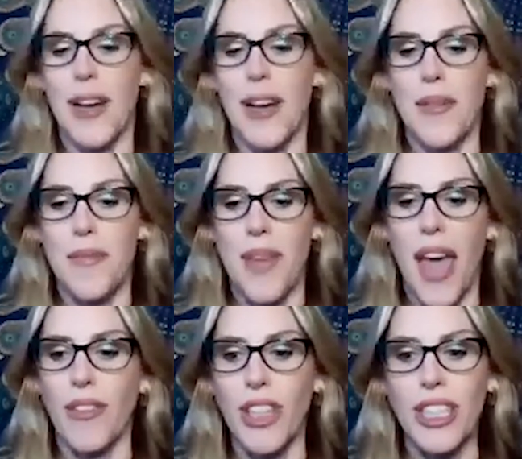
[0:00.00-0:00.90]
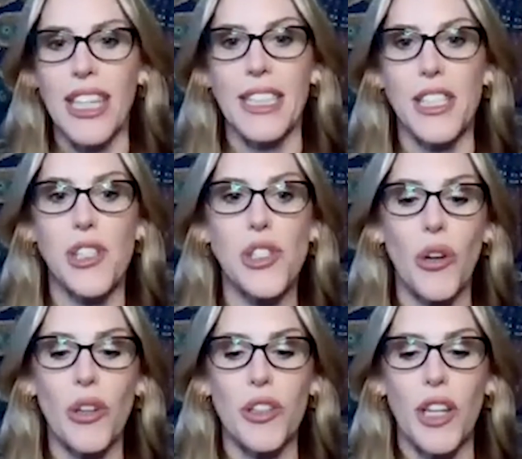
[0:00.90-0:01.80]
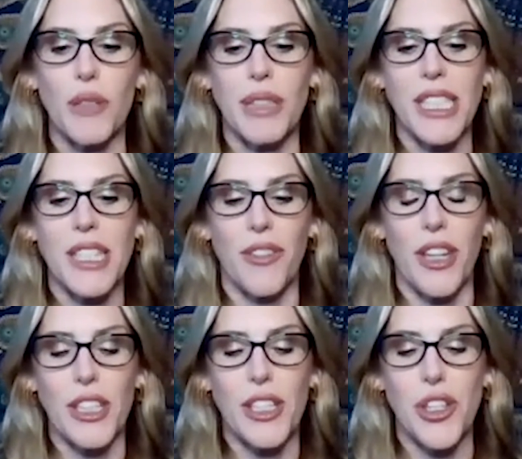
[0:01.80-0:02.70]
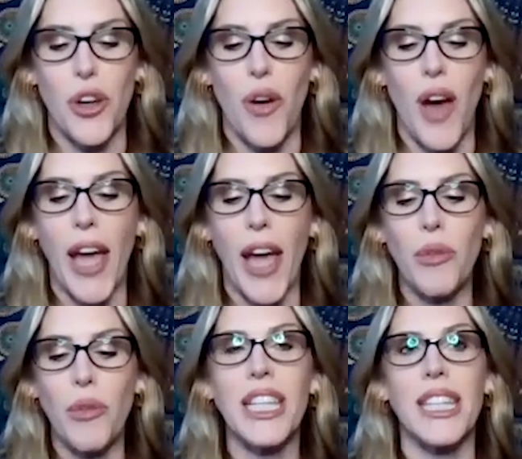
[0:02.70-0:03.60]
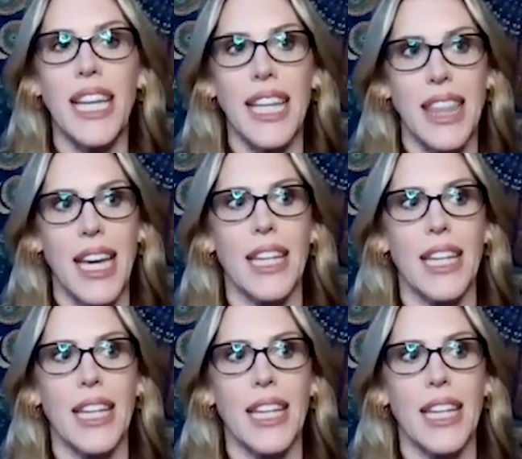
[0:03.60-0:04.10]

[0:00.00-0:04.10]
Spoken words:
Every client is so incredibly different. So I really like that.